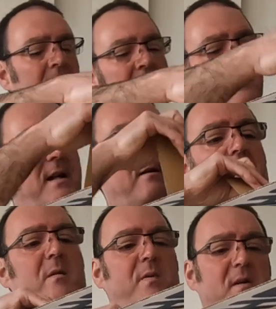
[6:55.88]
So,
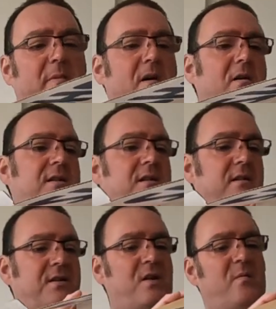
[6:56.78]
open the box.
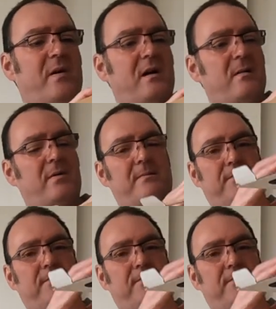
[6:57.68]
Superb.